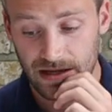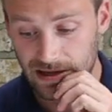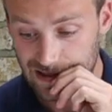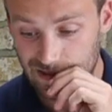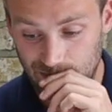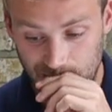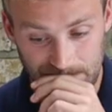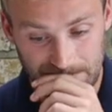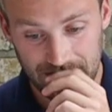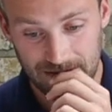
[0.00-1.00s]
um,
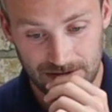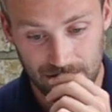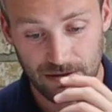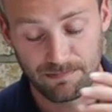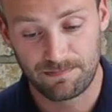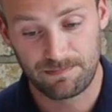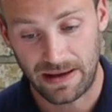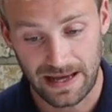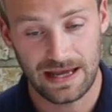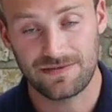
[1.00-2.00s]
you can
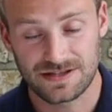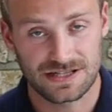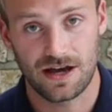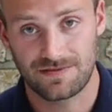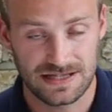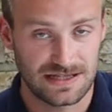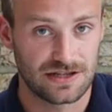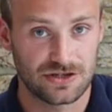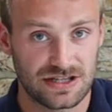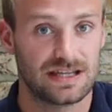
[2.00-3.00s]
pay for services
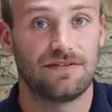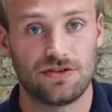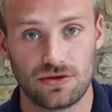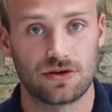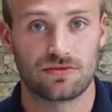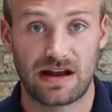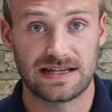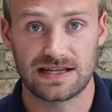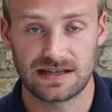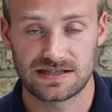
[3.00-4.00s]
that just give you good
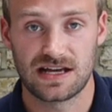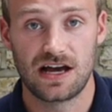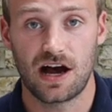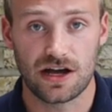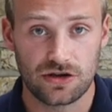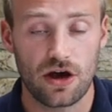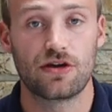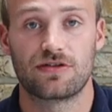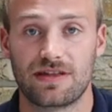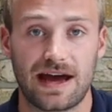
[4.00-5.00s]
ratings. I
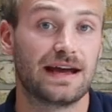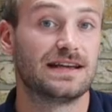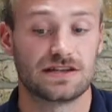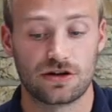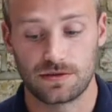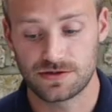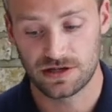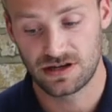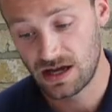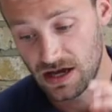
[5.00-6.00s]
know that that is an
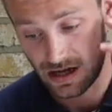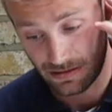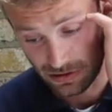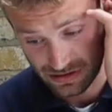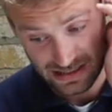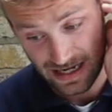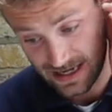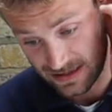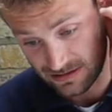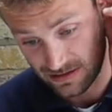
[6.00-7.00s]
option. I'm not
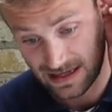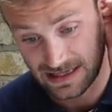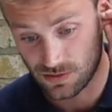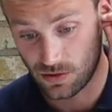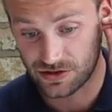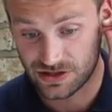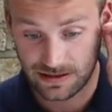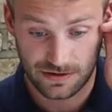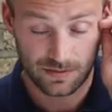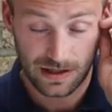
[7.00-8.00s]
saying that that's what
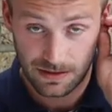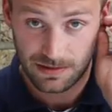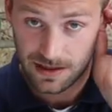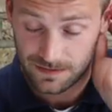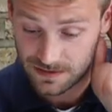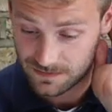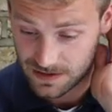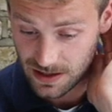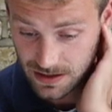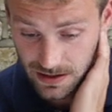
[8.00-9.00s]
James Wellbeloved have
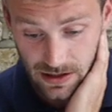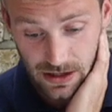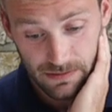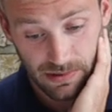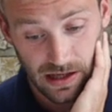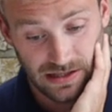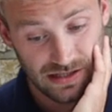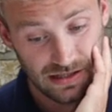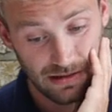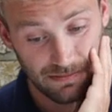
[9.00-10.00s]
done, but